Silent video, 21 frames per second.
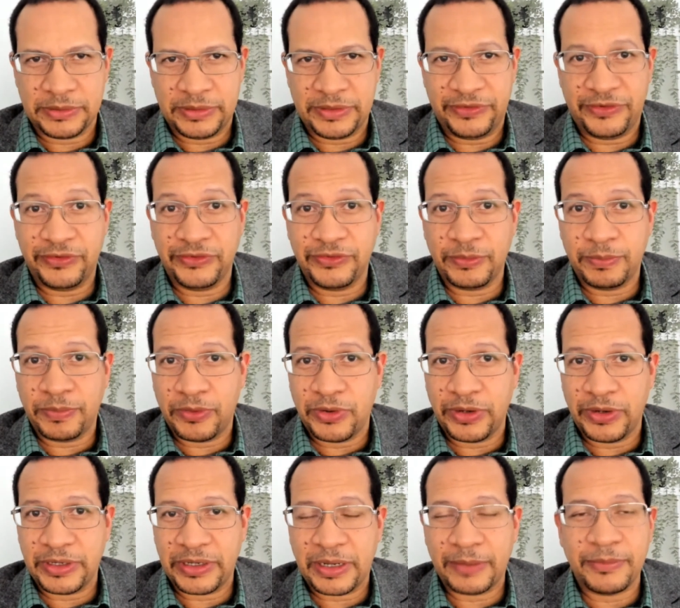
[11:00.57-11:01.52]
this is a
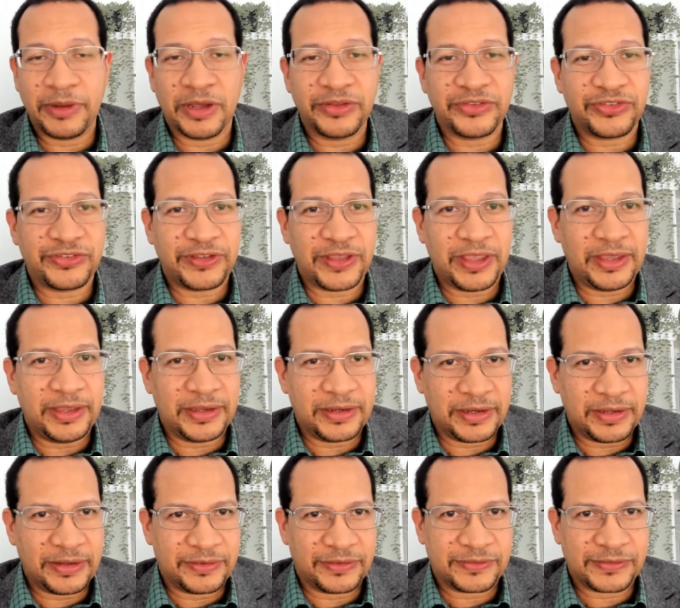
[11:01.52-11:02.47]
point, I'm not saying it
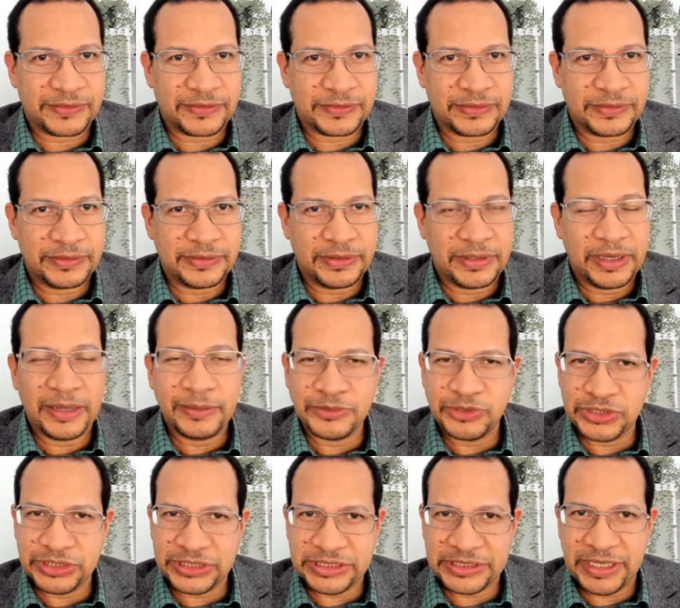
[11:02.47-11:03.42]
is, I'm
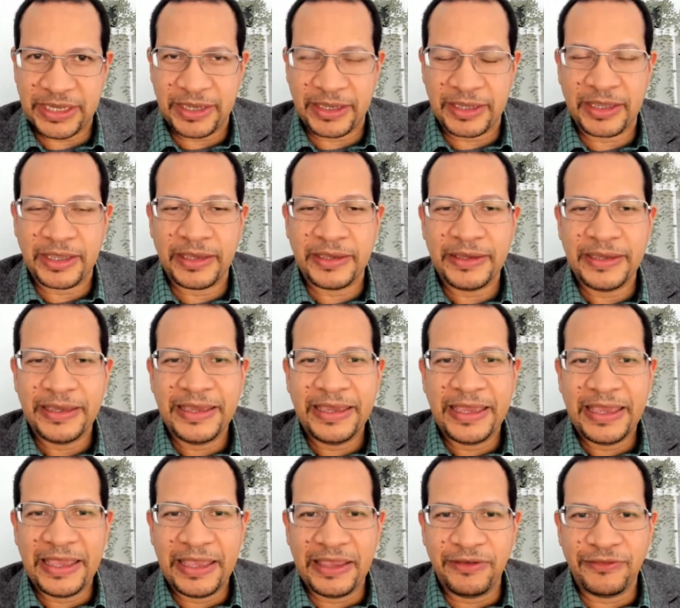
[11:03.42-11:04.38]
just saying,
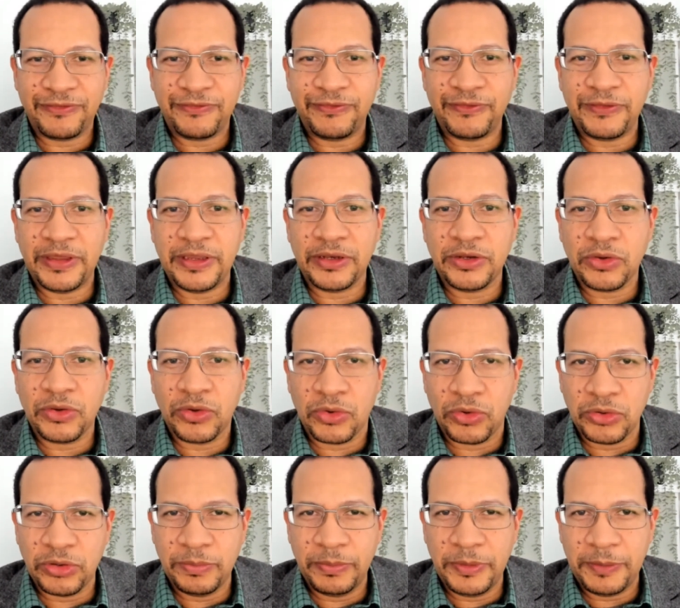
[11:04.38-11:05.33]
if it
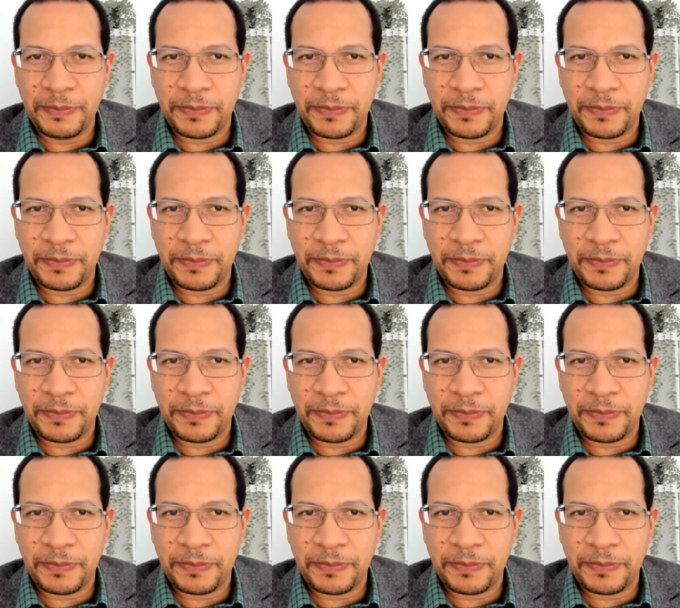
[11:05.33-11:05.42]
could be